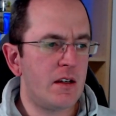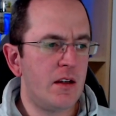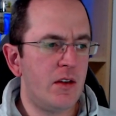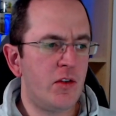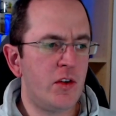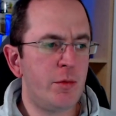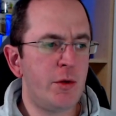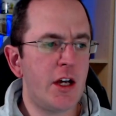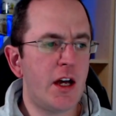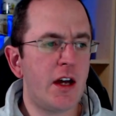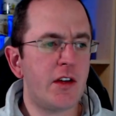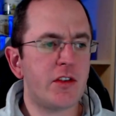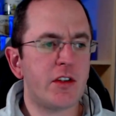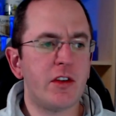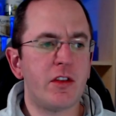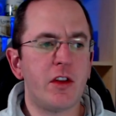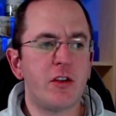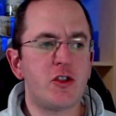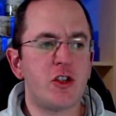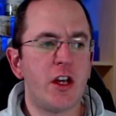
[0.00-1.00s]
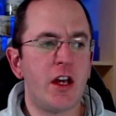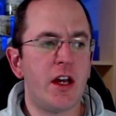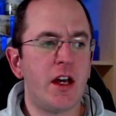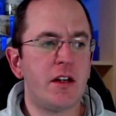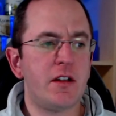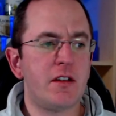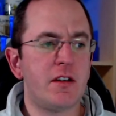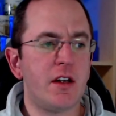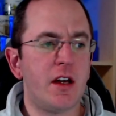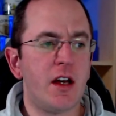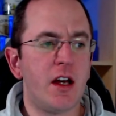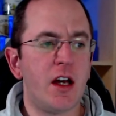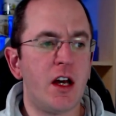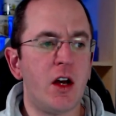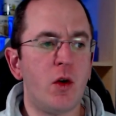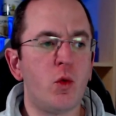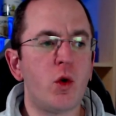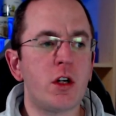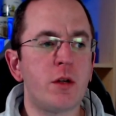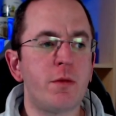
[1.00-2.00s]
ZB asked in the chat,
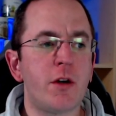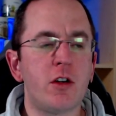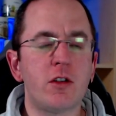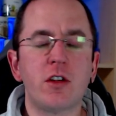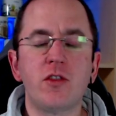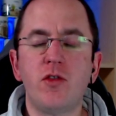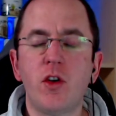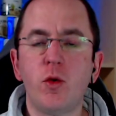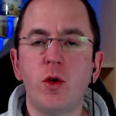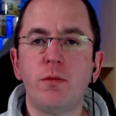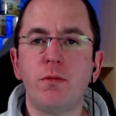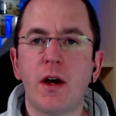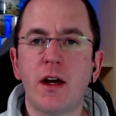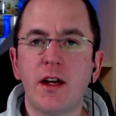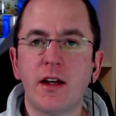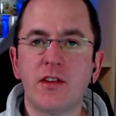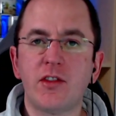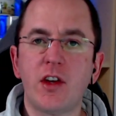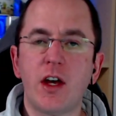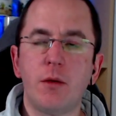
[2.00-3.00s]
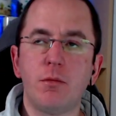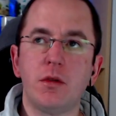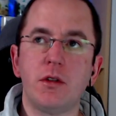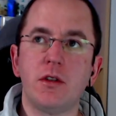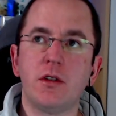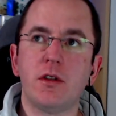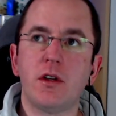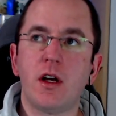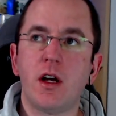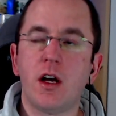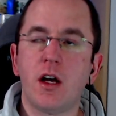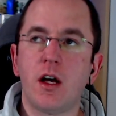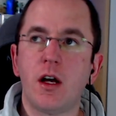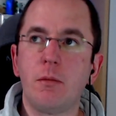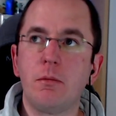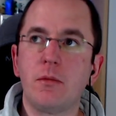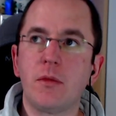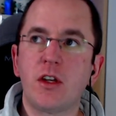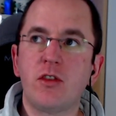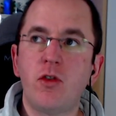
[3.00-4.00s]
what about query by example?
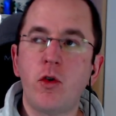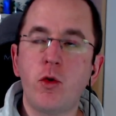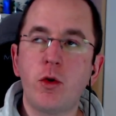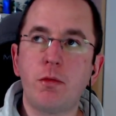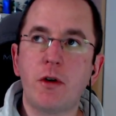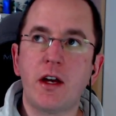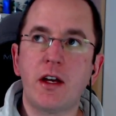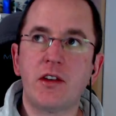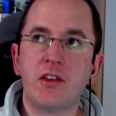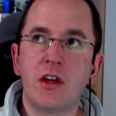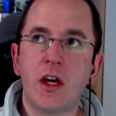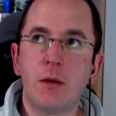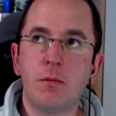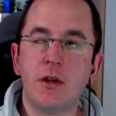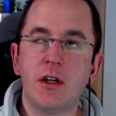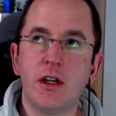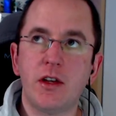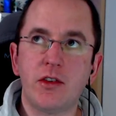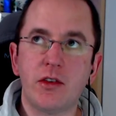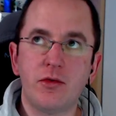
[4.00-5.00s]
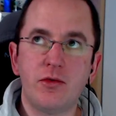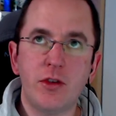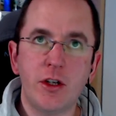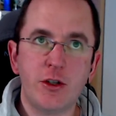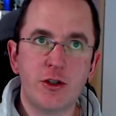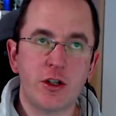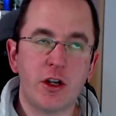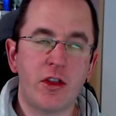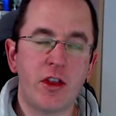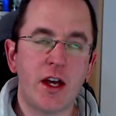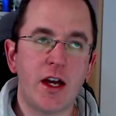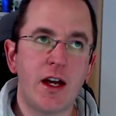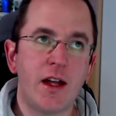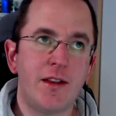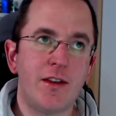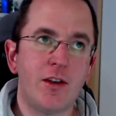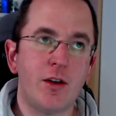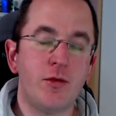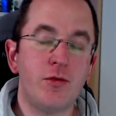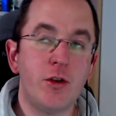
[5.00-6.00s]
Query by example is a feature
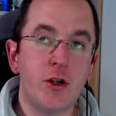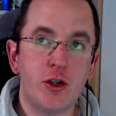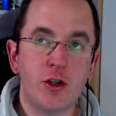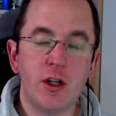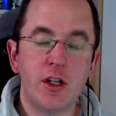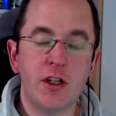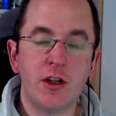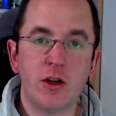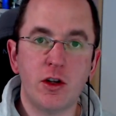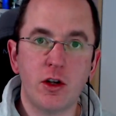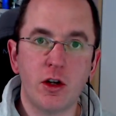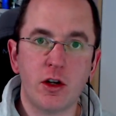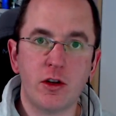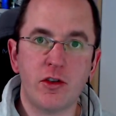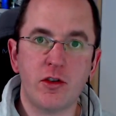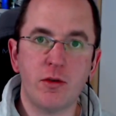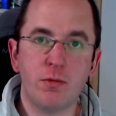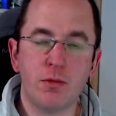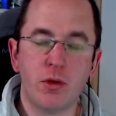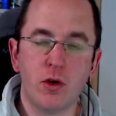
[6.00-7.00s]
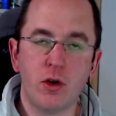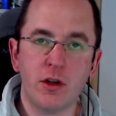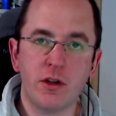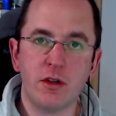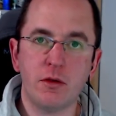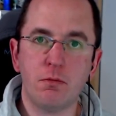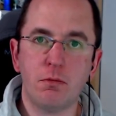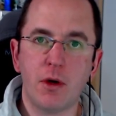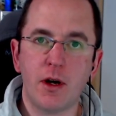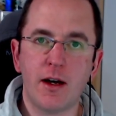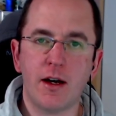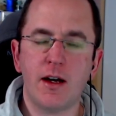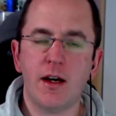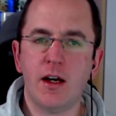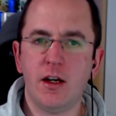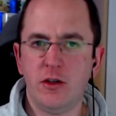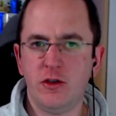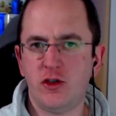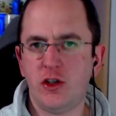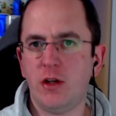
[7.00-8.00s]
that's officially not supported
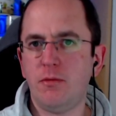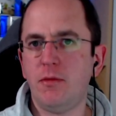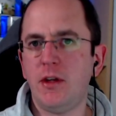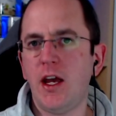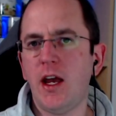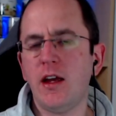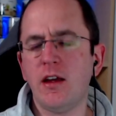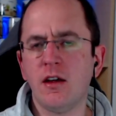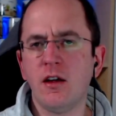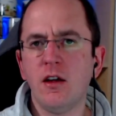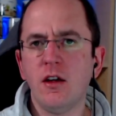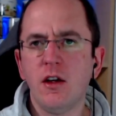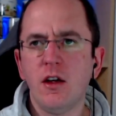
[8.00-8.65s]
by JPA.